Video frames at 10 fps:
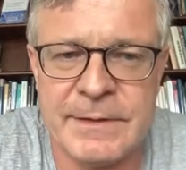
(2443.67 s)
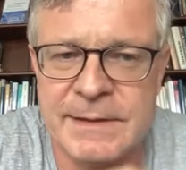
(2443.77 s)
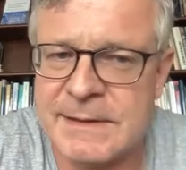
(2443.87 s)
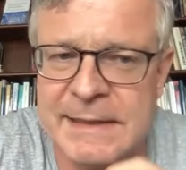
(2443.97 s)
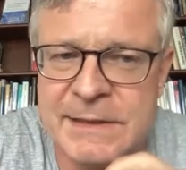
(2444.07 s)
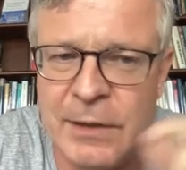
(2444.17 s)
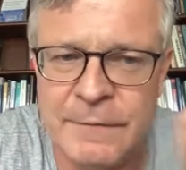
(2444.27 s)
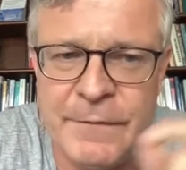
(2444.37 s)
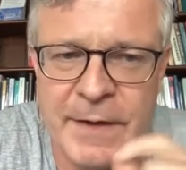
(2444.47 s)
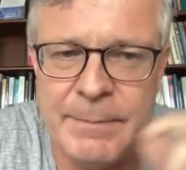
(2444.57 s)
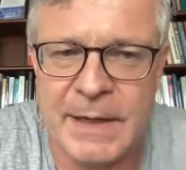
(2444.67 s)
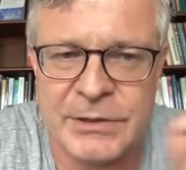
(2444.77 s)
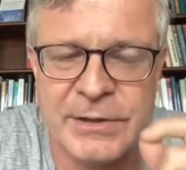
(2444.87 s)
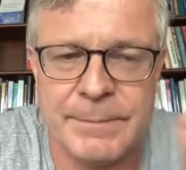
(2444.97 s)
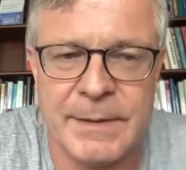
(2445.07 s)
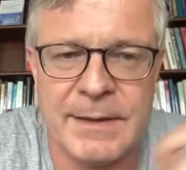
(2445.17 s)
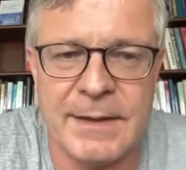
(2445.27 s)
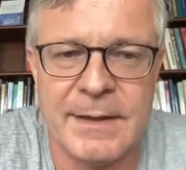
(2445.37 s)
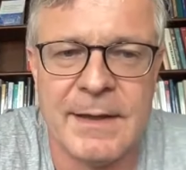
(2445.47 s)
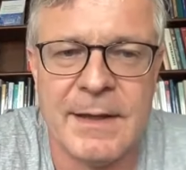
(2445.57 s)
it's not very much
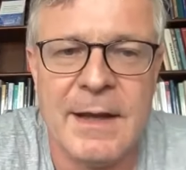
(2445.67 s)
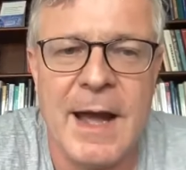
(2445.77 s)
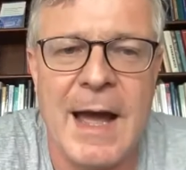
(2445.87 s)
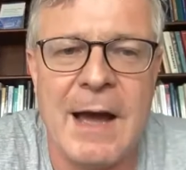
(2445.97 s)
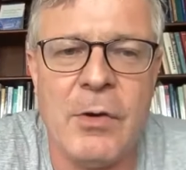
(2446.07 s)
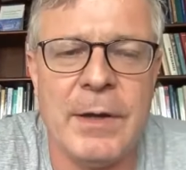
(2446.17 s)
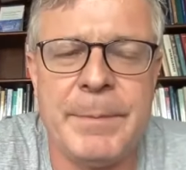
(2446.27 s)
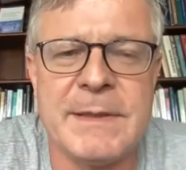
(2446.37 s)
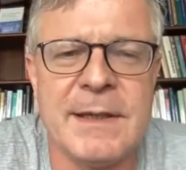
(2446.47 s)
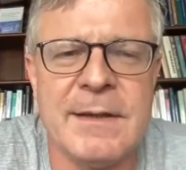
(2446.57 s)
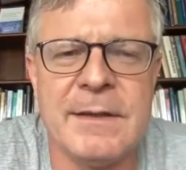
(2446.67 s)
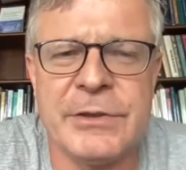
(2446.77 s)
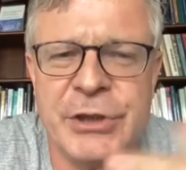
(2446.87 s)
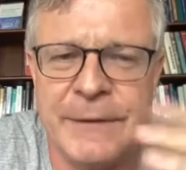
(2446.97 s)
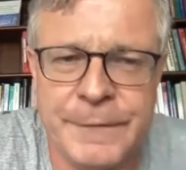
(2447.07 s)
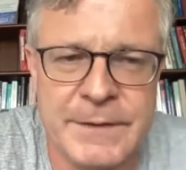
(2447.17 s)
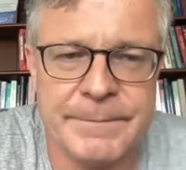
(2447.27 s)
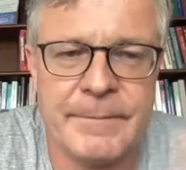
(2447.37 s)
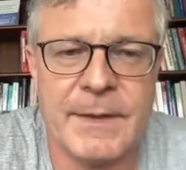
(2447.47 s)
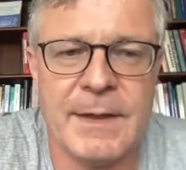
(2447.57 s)
typically, how a particular shift
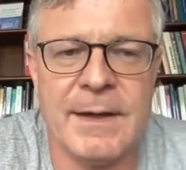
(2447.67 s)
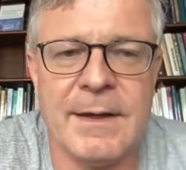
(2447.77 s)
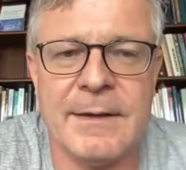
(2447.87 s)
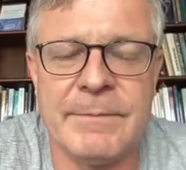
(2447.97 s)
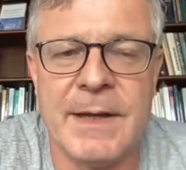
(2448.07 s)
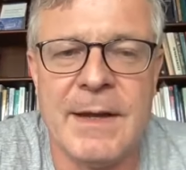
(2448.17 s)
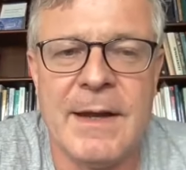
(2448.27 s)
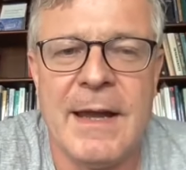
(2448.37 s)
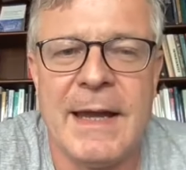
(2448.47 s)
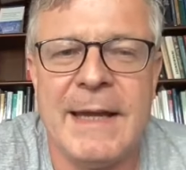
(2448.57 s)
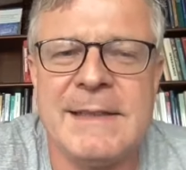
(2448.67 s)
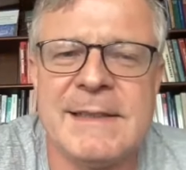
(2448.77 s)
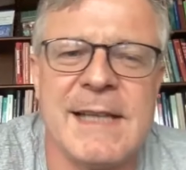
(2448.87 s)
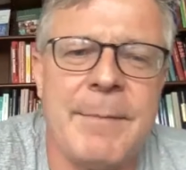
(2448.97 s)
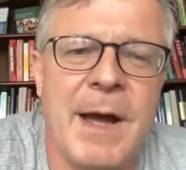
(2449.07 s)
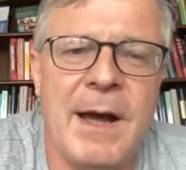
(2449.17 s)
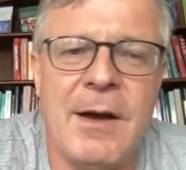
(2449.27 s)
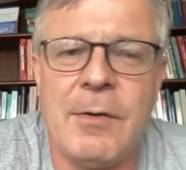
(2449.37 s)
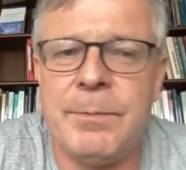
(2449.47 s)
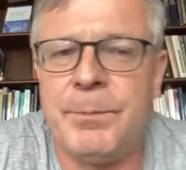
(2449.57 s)
is
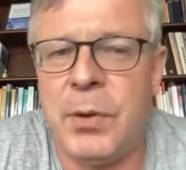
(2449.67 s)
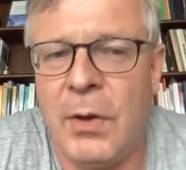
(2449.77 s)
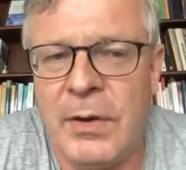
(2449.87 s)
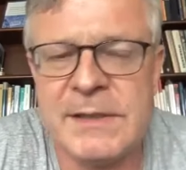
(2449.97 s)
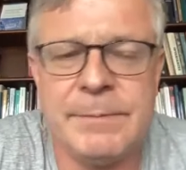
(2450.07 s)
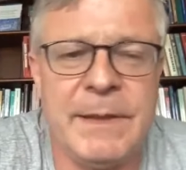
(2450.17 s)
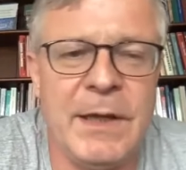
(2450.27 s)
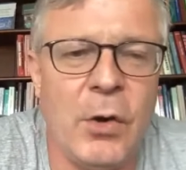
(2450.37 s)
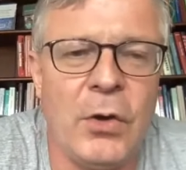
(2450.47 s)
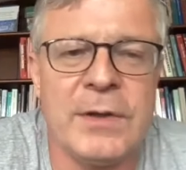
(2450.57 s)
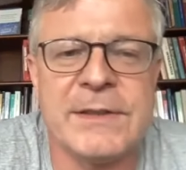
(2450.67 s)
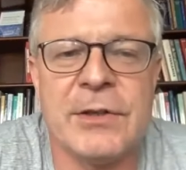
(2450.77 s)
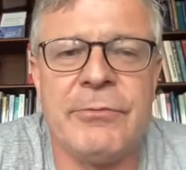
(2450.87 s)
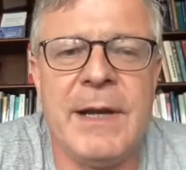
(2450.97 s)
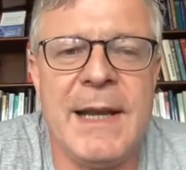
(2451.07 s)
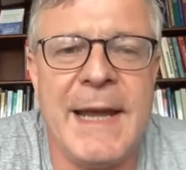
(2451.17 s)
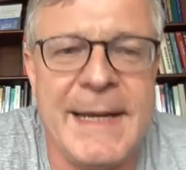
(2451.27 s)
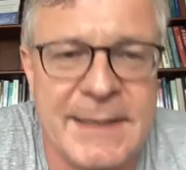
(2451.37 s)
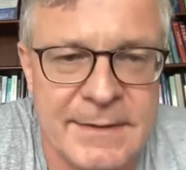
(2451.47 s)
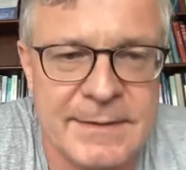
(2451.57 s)
somehow plausibly also
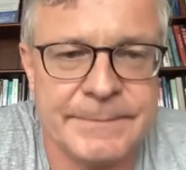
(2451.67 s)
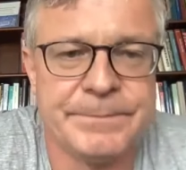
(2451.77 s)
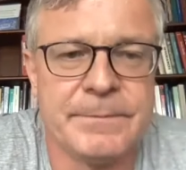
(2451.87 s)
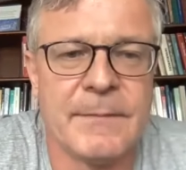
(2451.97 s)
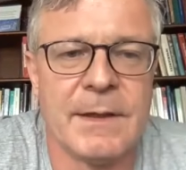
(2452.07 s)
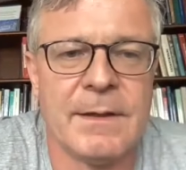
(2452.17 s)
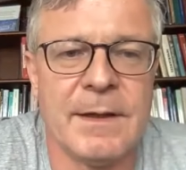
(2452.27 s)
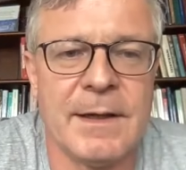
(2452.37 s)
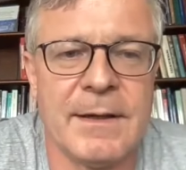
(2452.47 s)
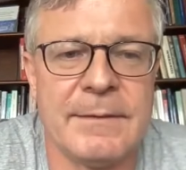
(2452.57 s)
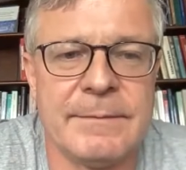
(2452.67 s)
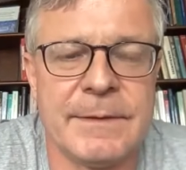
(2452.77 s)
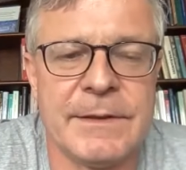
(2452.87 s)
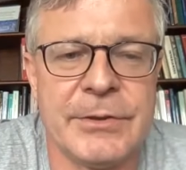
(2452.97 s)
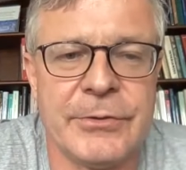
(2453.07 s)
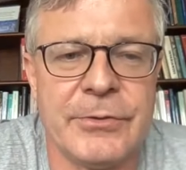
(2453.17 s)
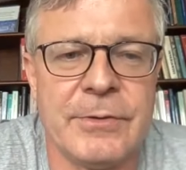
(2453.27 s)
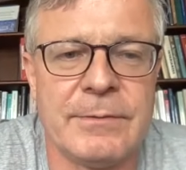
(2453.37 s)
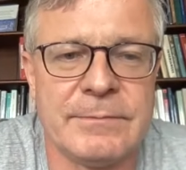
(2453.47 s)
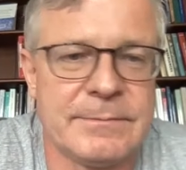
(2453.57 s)
related
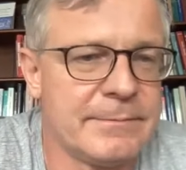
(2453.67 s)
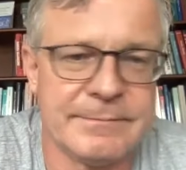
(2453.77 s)
to